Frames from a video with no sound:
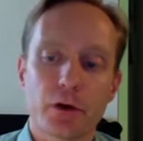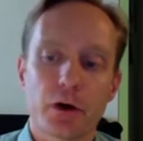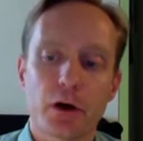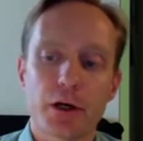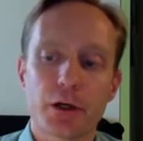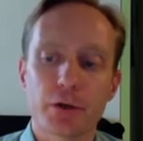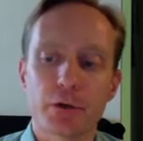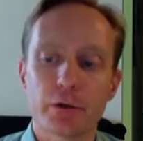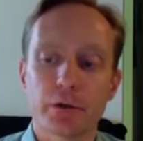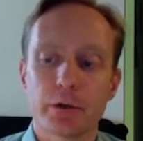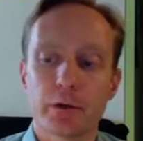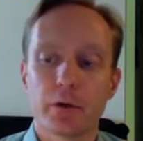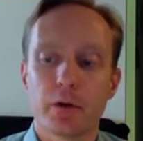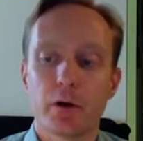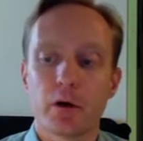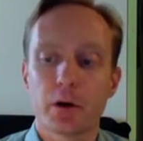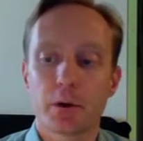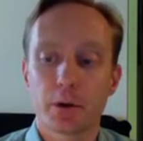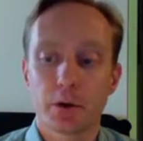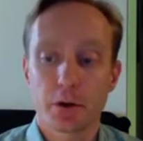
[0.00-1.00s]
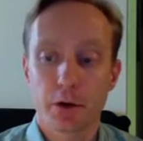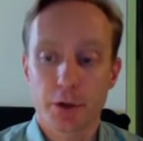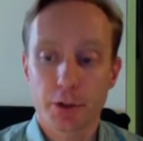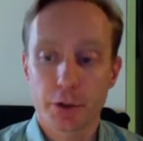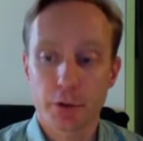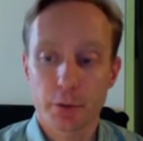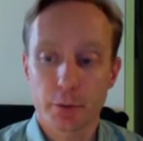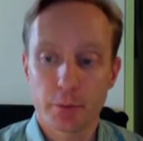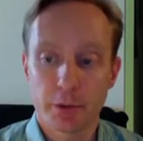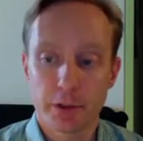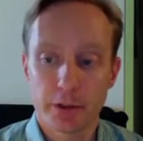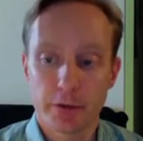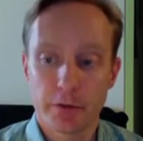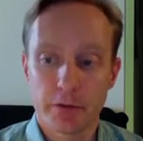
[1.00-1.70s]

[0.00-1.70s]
arguably